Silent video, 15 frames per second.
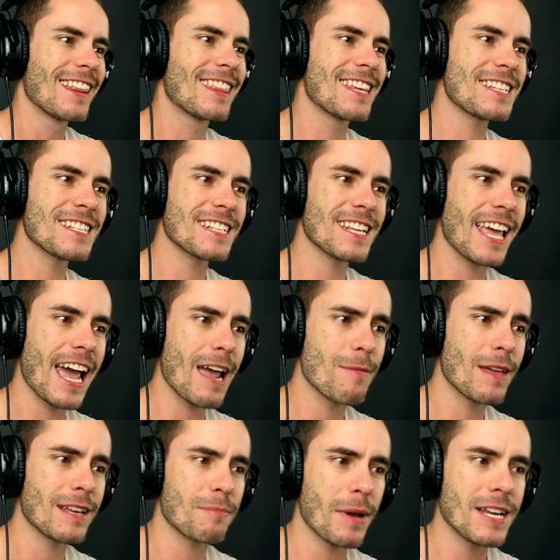This is a
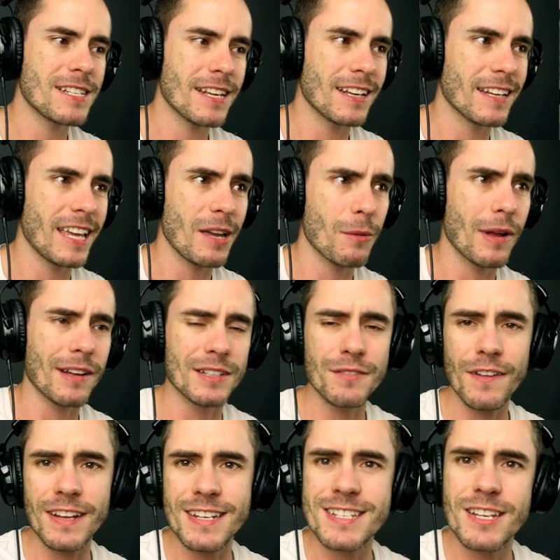game that basically, well, it's
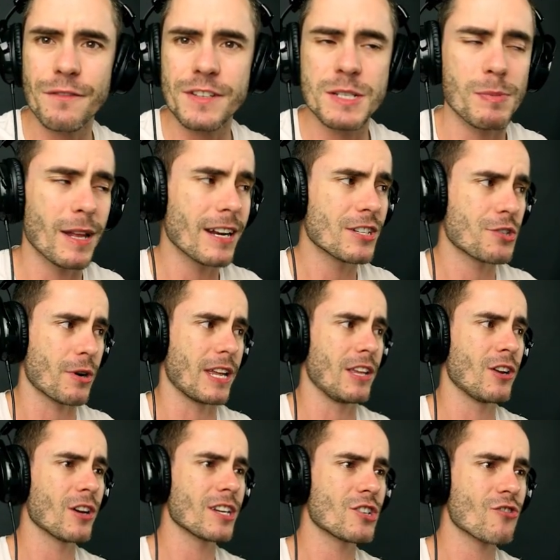fairly self-explanatory.
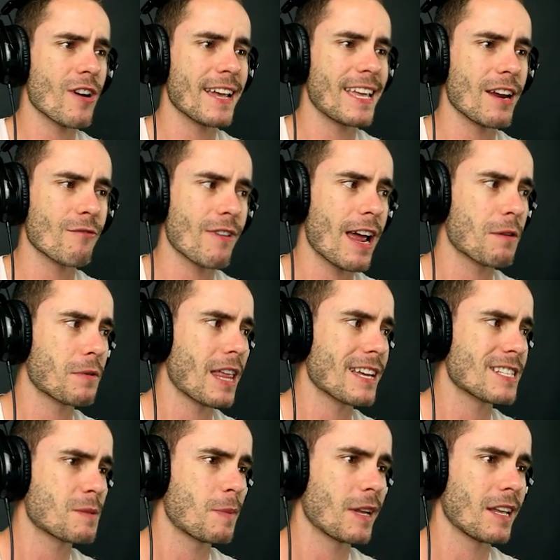You gotta try and get around
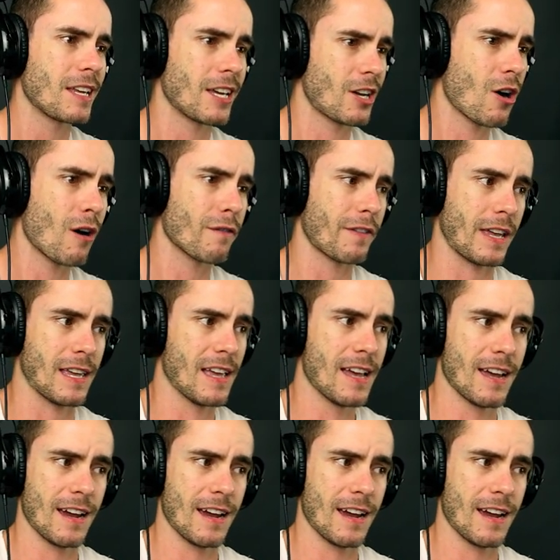without spilling your coffee.